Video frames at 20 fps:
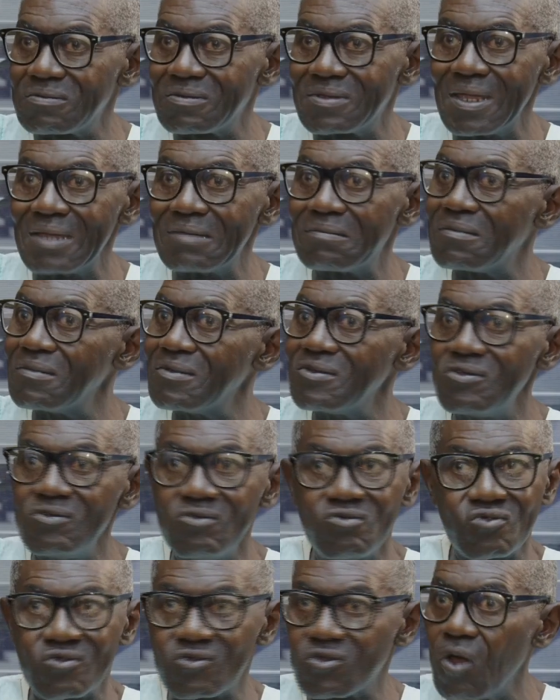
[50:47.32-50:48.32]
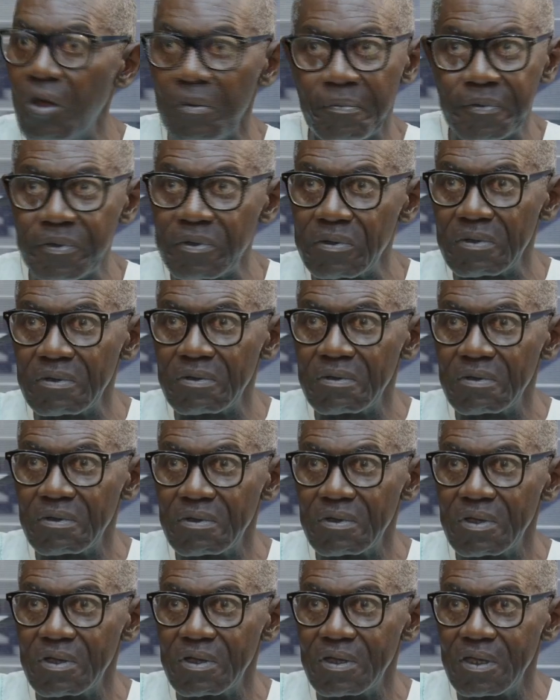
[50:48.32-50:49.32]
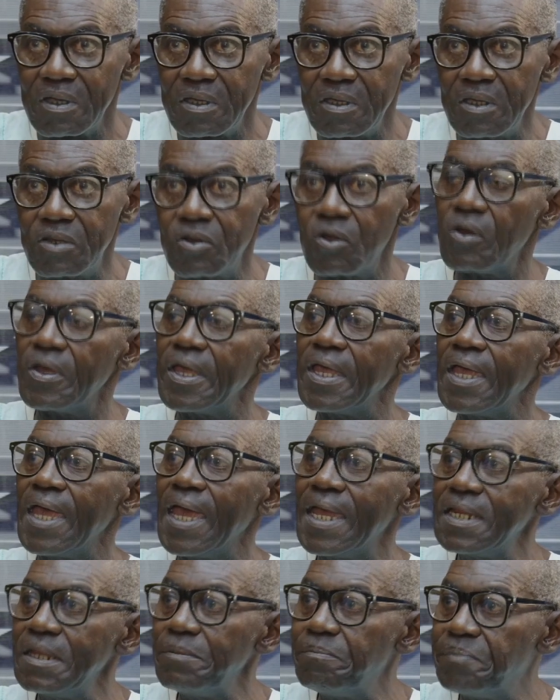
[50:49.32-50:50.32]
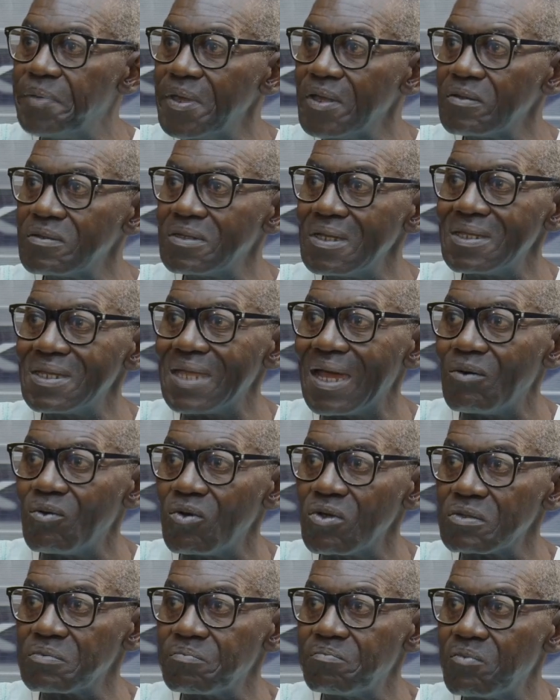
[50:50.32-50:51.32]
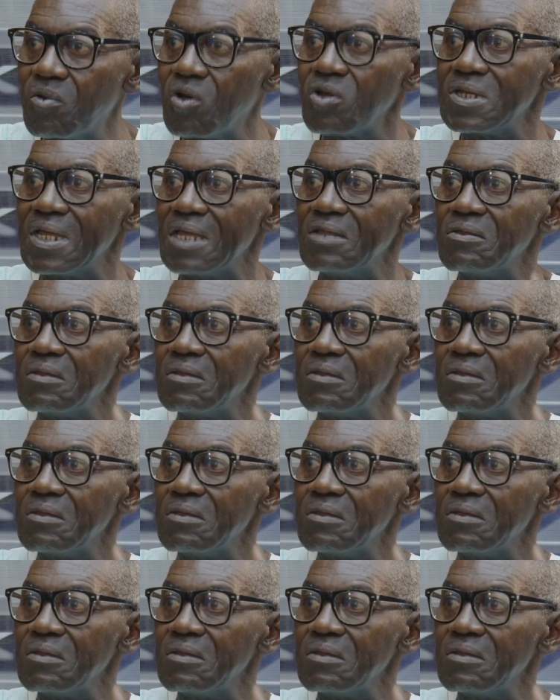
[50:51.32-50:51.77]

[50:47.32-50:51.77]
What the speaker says: said, you stop. You know, any building that was more than